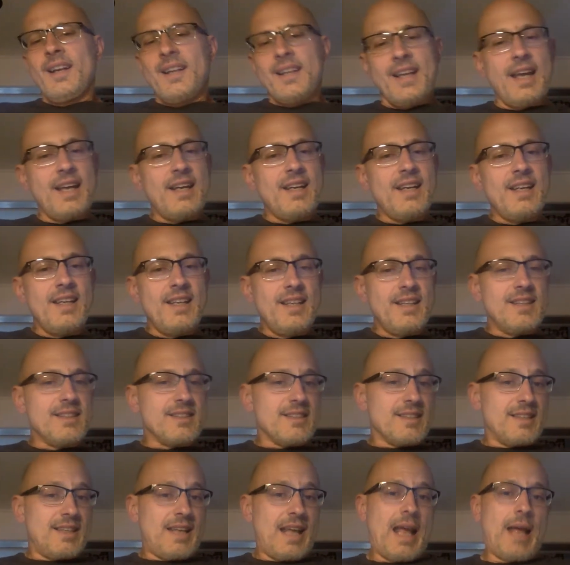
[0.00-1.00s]
Kennedy
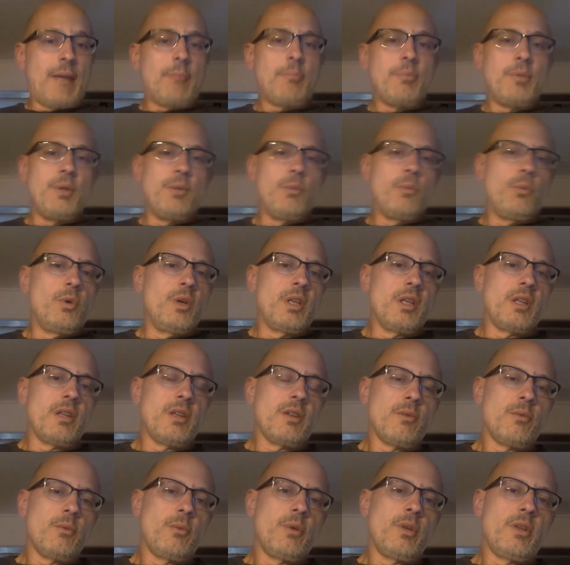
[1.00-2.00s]
isn't happy with
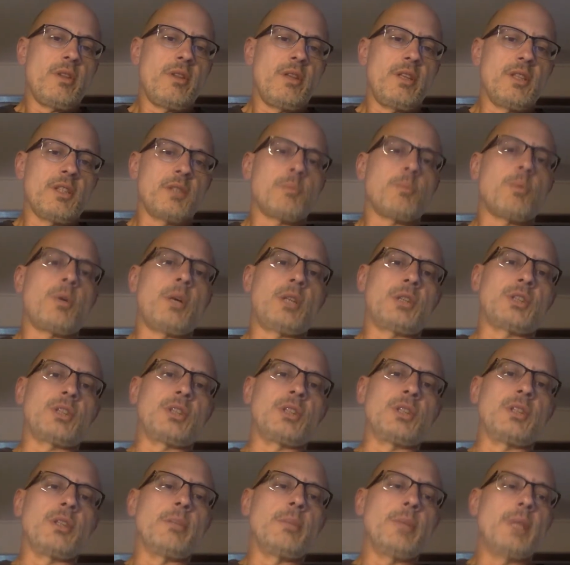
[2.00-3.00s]
this
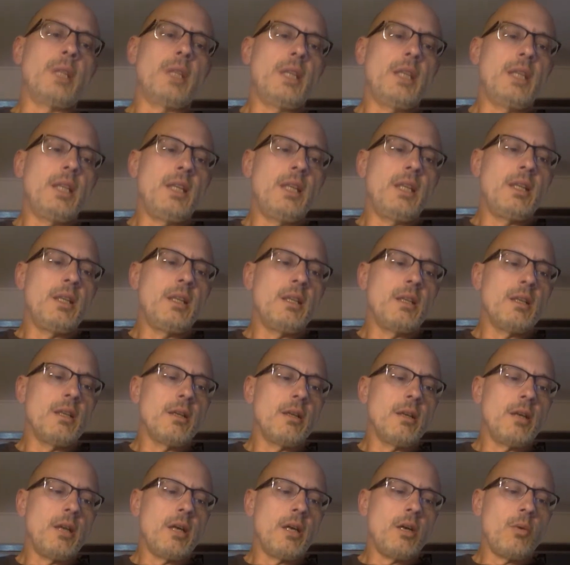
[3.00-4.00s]
pressure. I mean, he
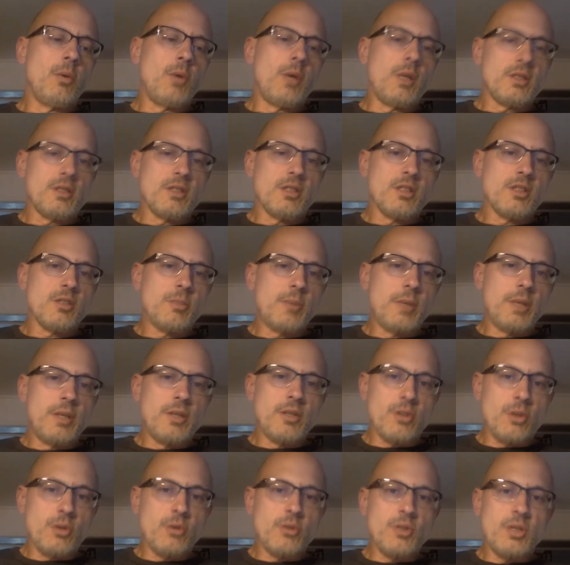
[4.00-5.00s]
wants to spend
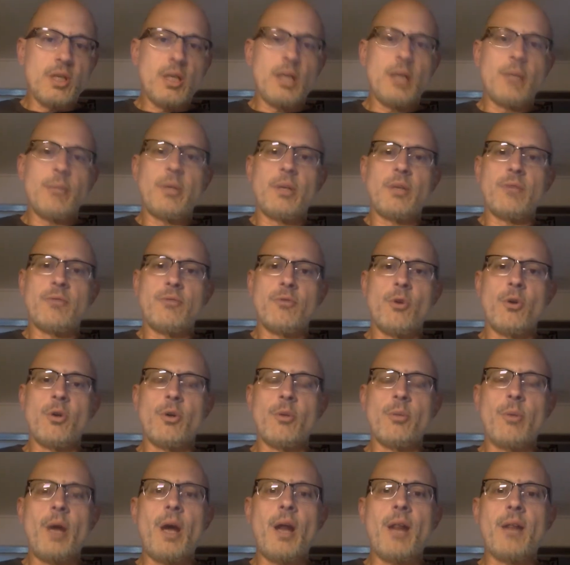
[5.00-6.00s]
his own time on foreign
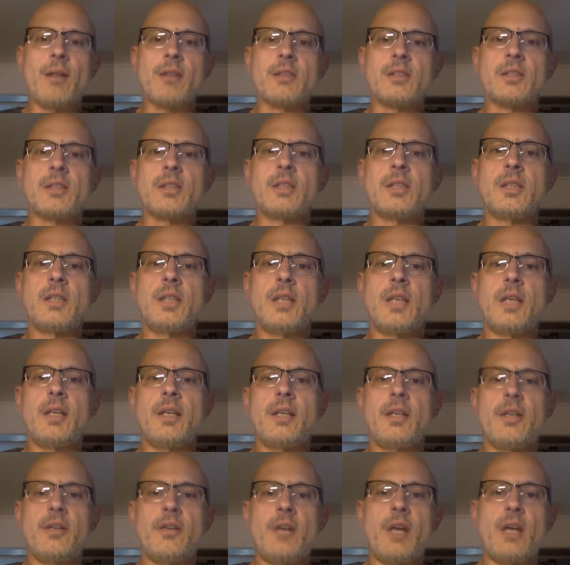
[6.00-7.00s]
policy and
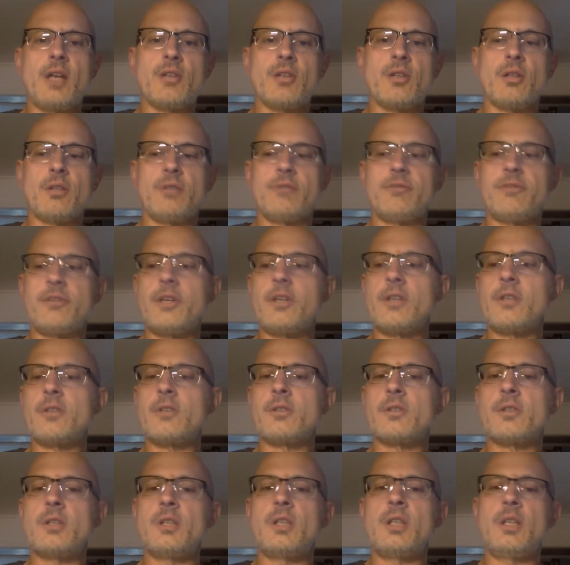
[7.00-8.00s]
international
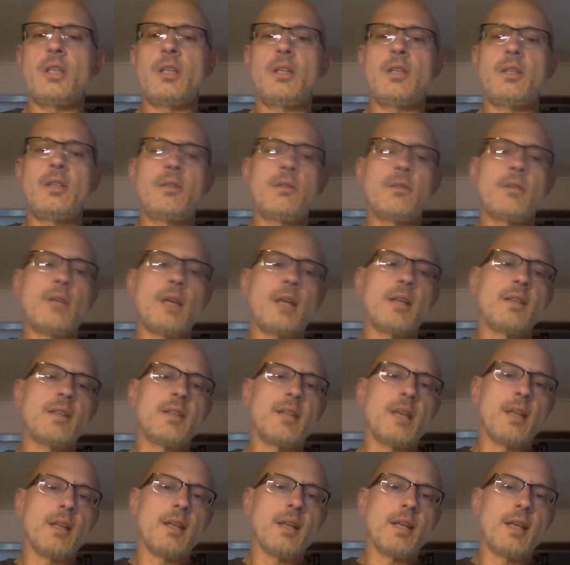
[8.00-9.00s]
affairs. He kind of
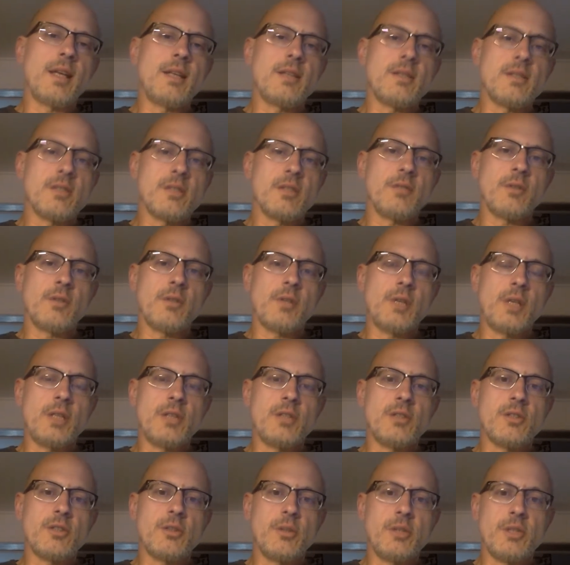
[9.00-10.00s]
delegates civil
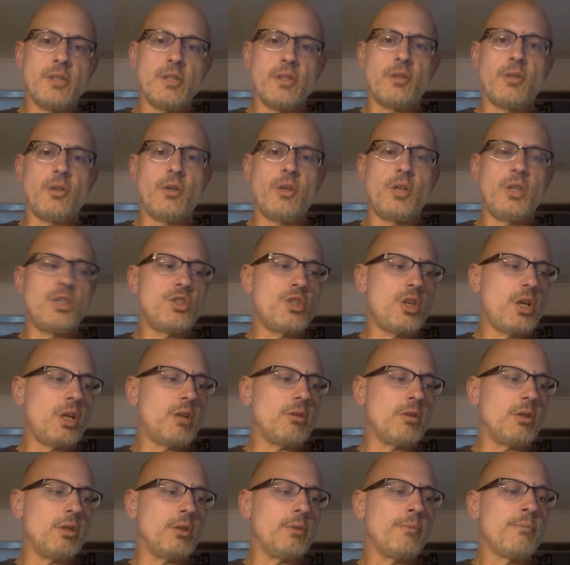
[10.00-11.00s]
rights to his Attorney
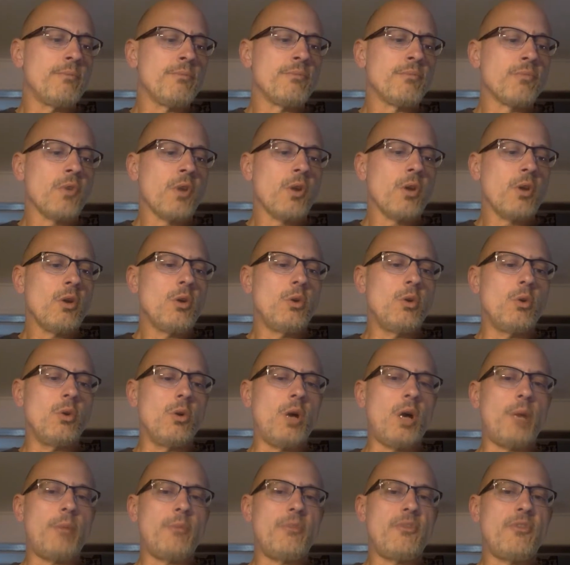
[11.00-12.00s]
General, who
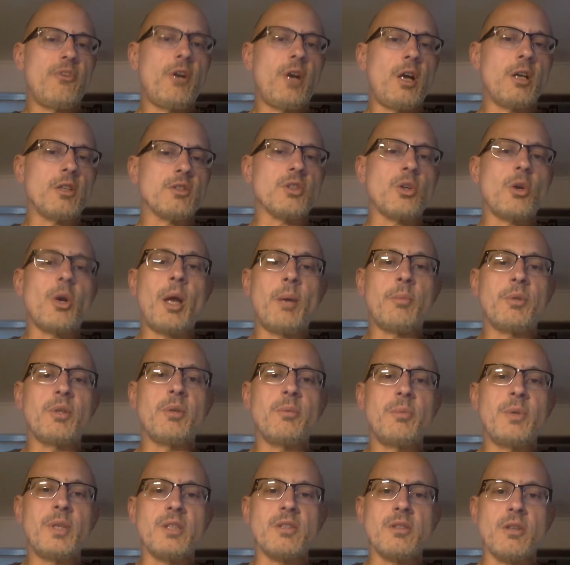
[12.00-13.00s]
also happened to
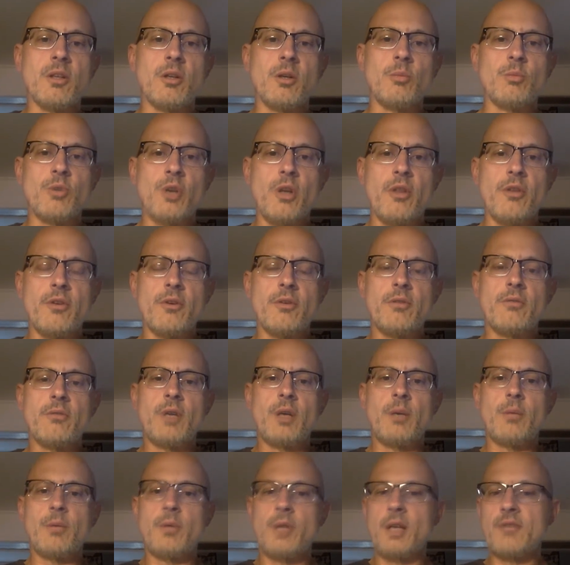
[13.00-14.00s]
be his little brother,
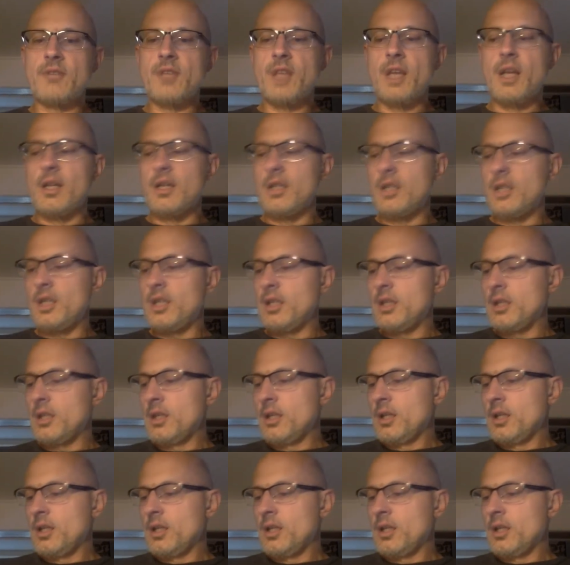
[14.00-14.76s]
Robert F. Kennedy.